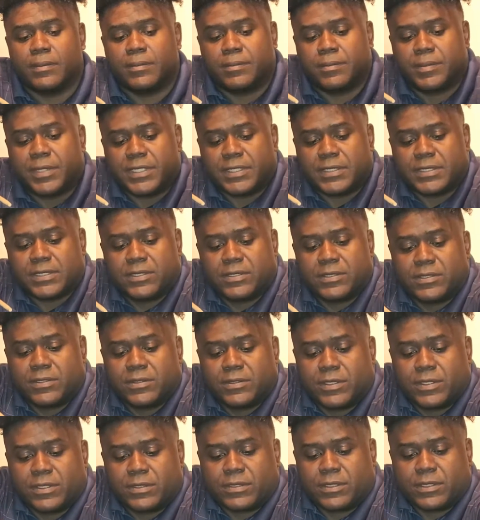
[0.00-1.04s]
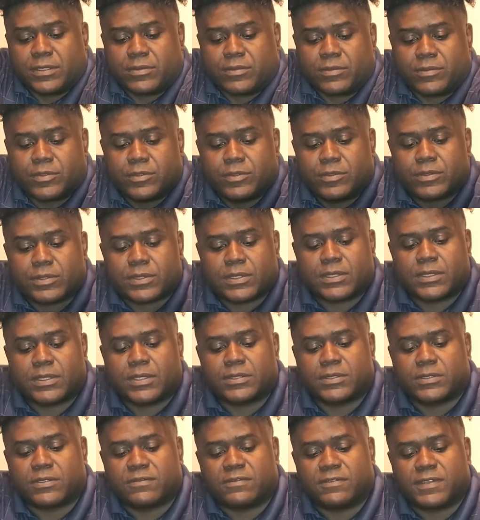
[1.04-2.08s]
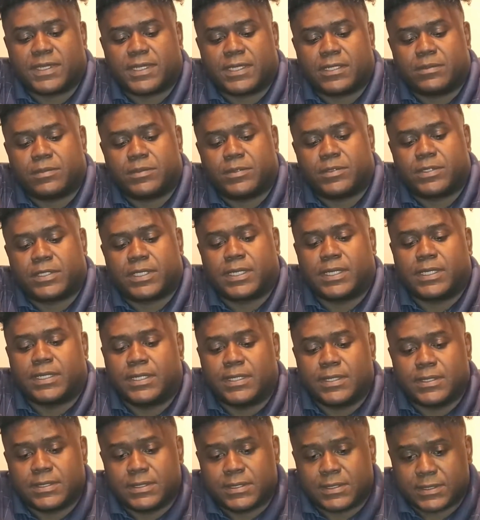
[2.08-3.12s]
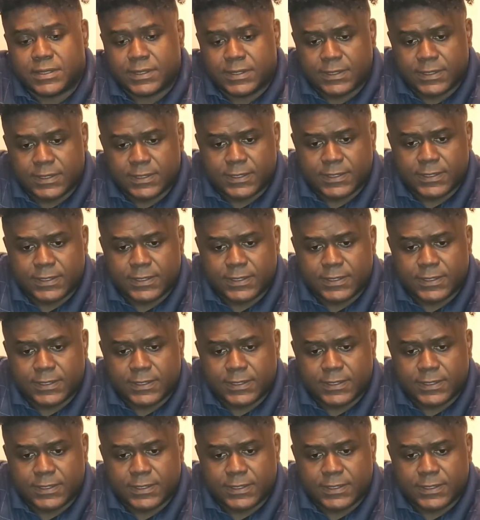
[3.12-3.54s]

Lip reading: But still, there are roots, and these are viable cuttings.